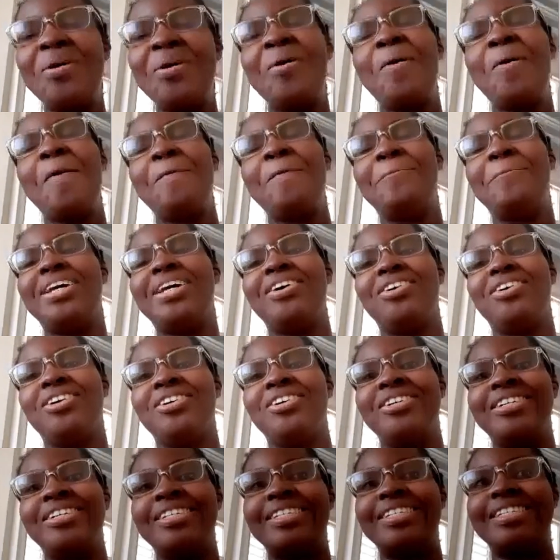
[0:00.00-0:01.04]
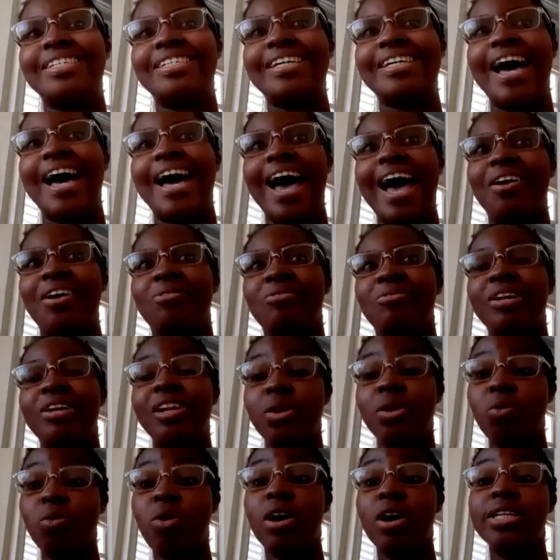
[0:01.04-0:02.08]
because I
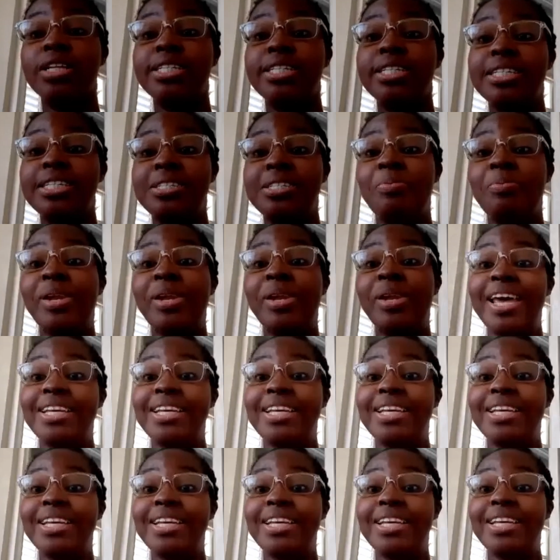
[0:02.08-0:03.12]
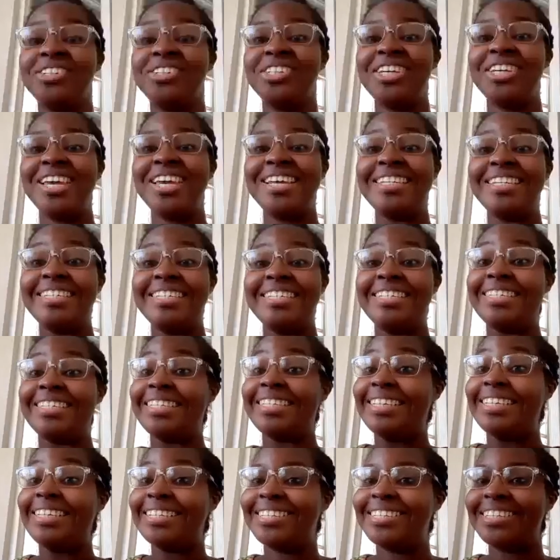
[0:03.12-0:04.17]
really wanted to place in biology
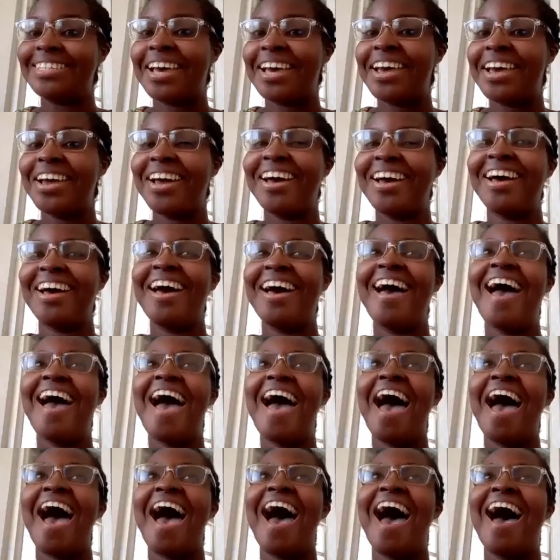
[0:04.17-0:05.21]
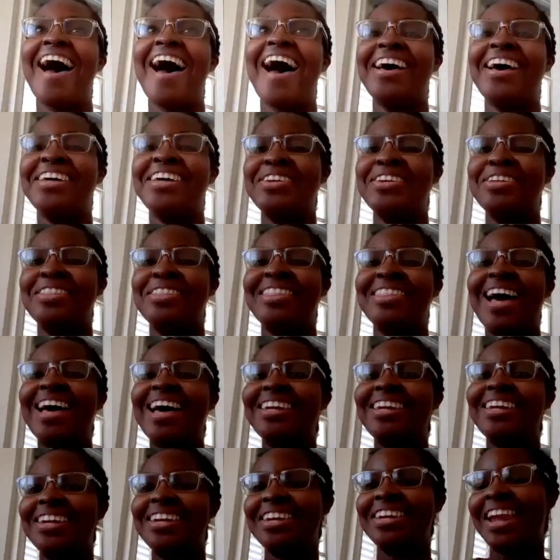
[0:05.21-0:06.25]
in CSEC, and
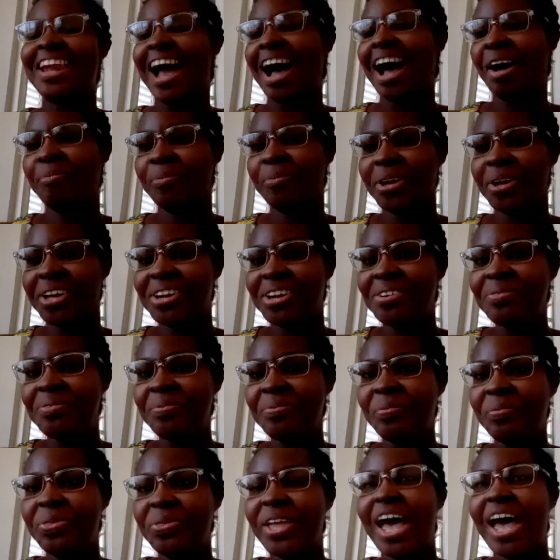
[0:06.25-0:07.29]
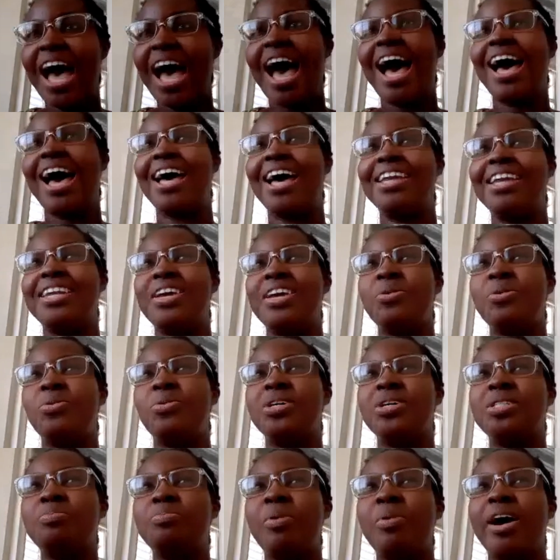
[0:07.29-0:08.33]
that didn't happen. And
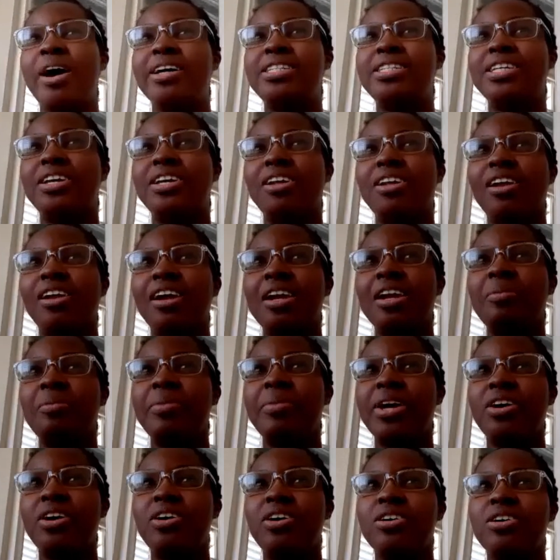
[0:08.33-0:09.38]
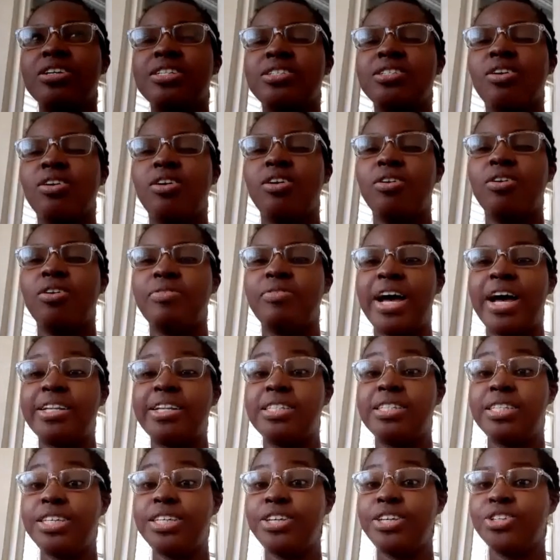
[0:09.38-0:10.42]
it was particularly because of
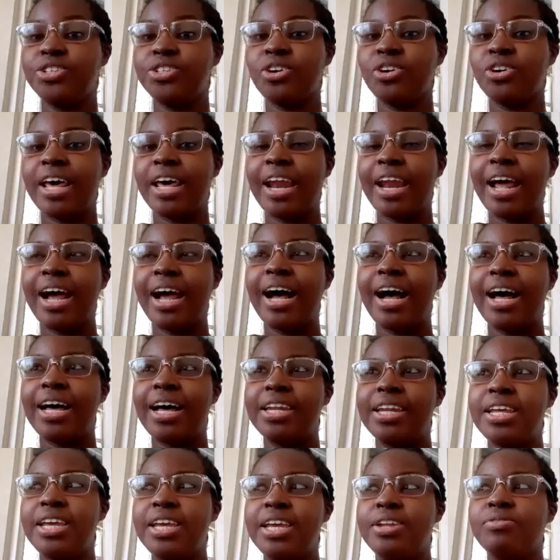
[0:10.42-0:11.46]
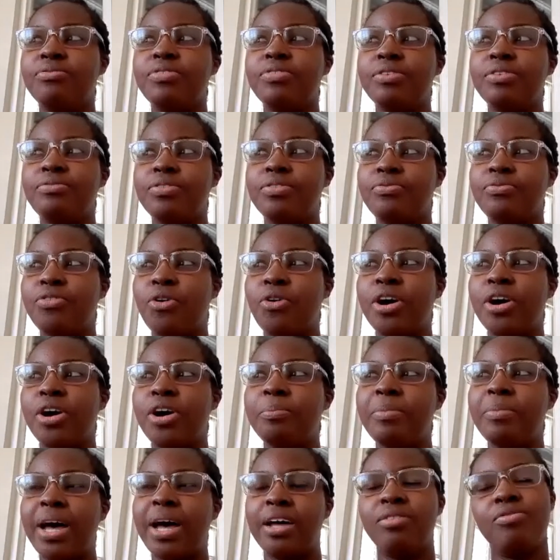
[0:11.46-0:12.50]
a teacher that I had in fifth
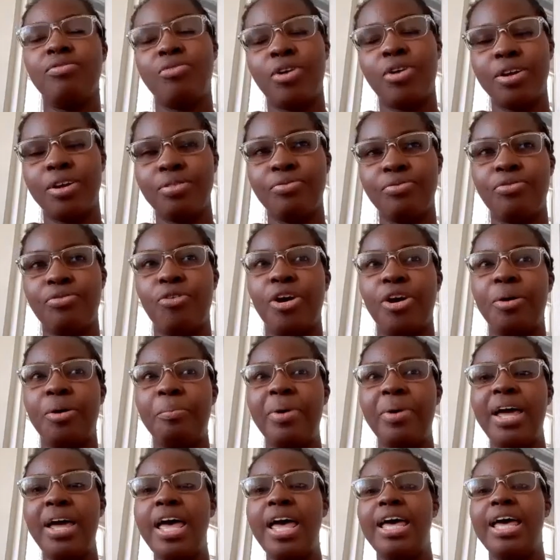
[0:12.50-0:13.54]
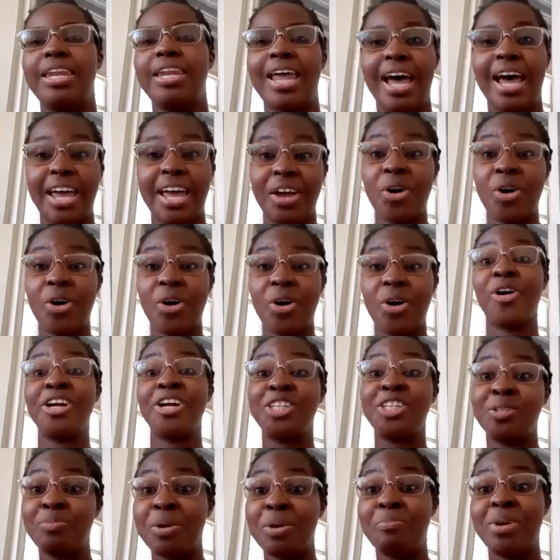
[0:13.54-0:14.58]
form and fourth form that
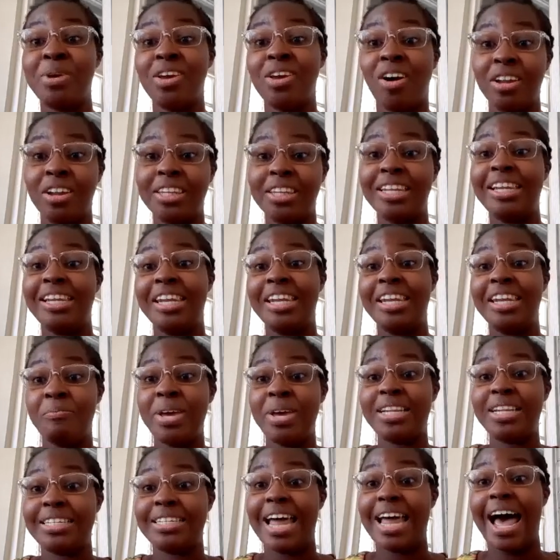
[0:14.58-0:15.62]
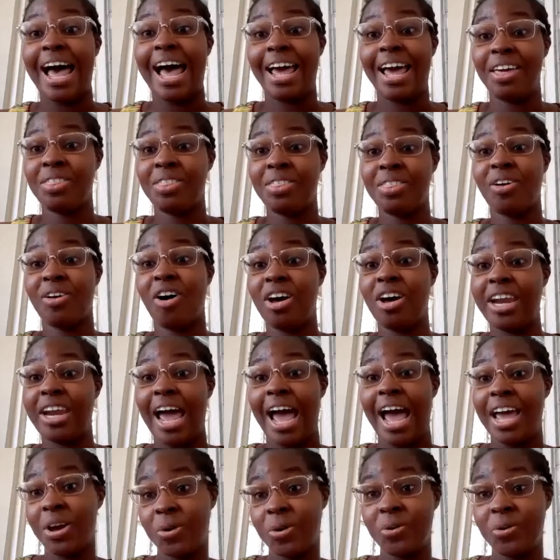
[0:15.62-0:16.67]
encouraged me beyond the limits that I thought
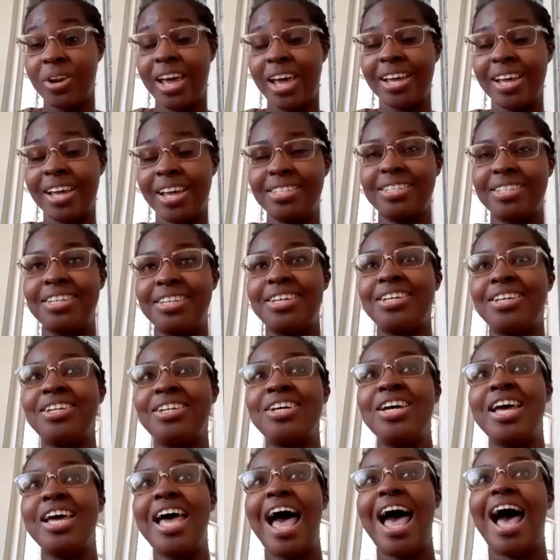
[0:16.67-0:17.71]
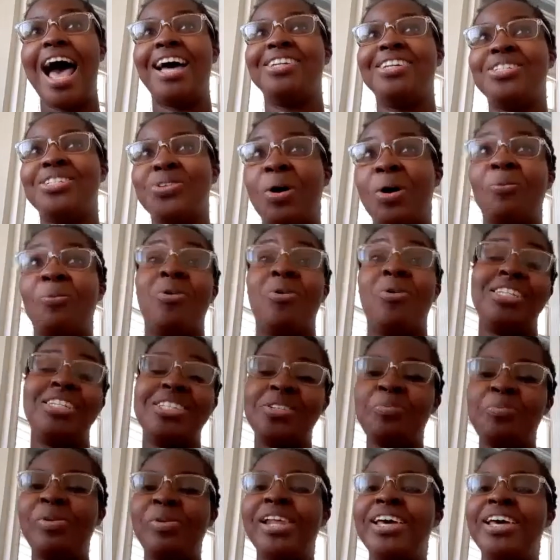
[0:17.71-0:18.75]
I could exceed. And so I wanted
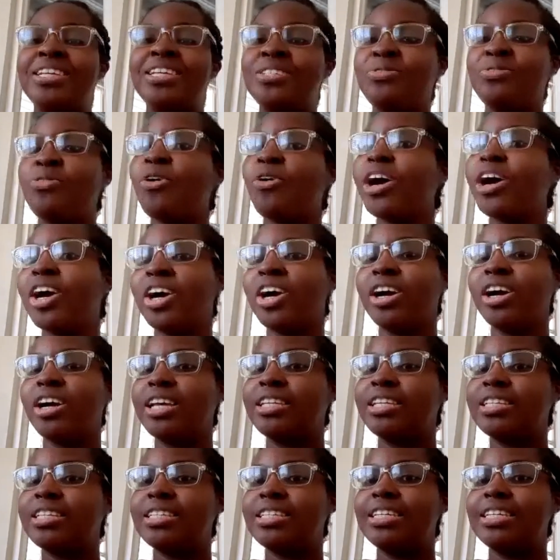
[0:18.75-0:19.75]
to place for her in